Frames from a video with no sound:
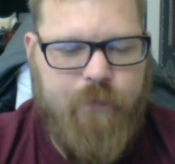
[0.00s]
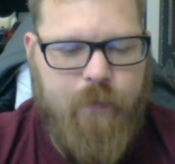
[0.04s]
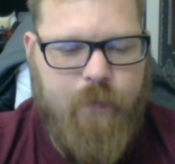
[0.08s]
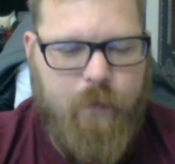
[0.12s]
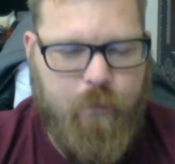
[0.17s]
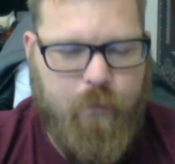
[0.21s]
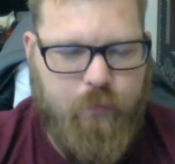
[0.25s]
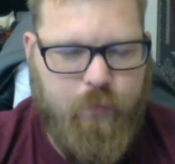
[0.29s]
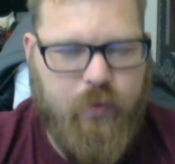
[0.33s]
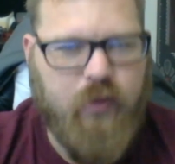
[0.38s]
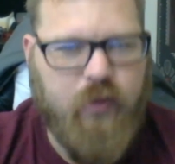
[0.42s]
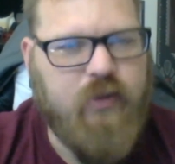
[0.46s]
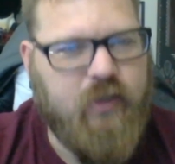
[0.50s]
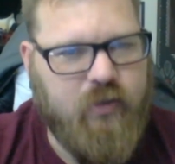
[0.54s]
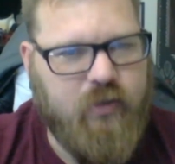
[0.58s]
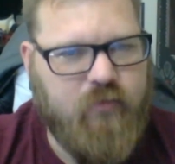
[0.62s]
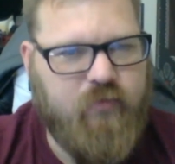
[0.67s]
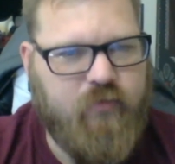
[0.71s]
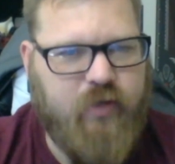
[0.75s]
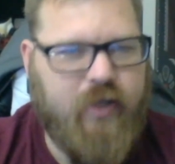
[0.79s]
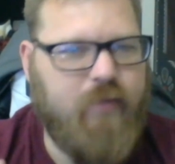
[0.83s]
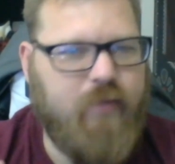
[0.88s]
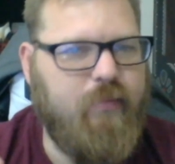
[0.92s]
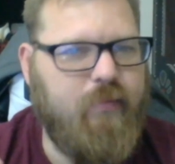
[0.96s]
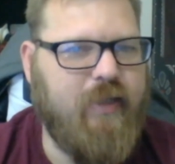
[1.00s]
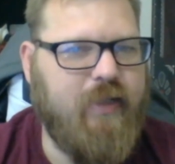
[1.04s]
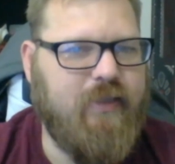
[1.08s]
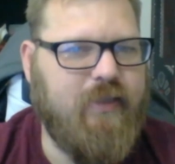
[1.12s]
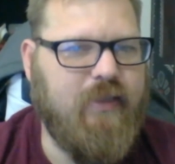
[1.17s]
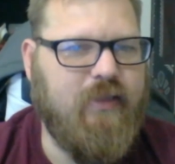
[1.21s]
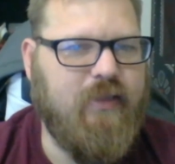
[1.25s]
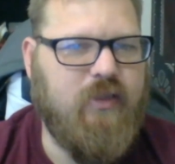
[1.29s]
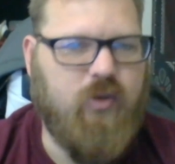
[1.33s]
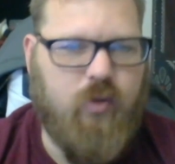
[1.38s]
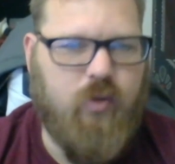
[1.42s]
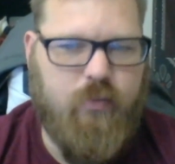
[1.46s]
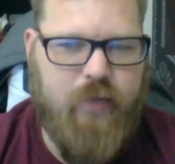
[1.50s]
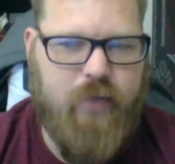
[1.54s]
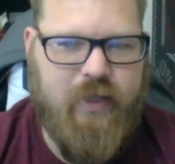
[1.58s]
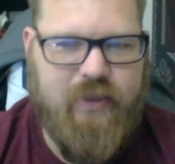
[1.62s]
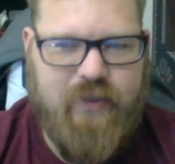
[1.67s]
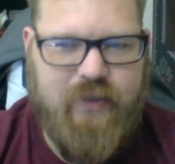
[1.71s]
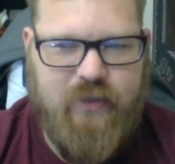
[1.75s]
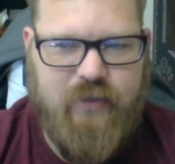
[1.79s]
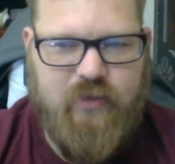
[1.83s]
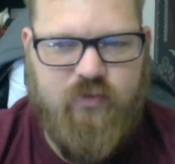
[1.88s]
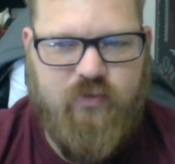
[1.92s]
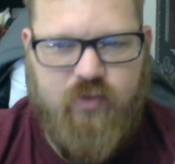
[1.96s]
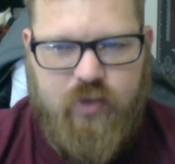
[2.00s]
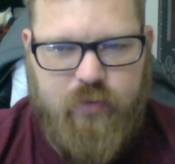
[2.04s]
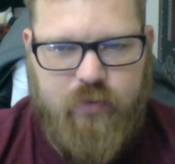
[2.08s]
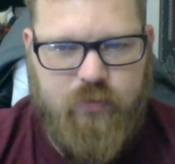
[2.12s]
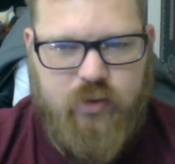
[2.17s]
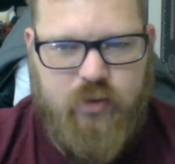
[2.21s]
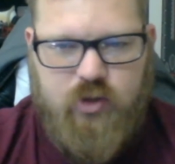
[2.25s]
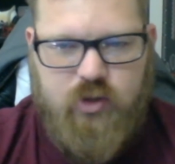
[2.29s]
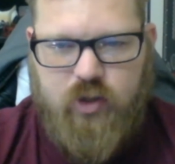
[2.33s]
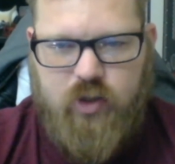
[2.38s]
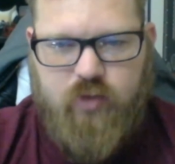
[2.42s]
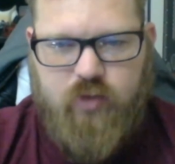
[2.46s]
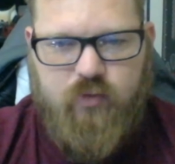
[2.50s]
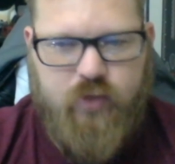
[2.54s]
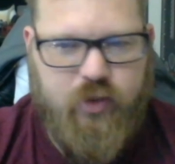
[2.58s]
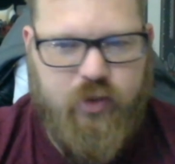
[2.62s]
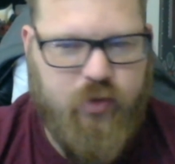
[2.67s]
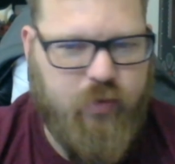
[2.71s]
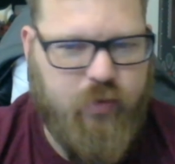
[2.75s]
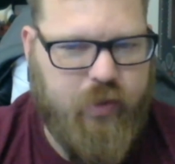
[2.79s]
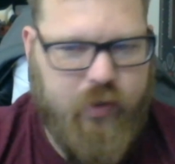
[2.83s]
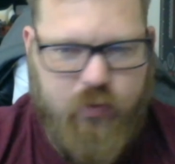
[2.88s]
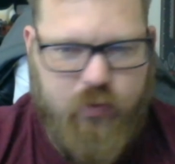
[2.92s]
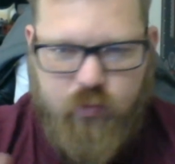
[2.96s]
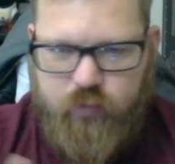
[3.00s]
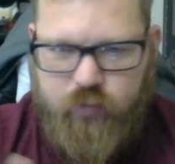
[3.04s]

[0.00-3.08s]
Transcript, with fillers: built-in fan bases, so it makes sense for them to try to redo it.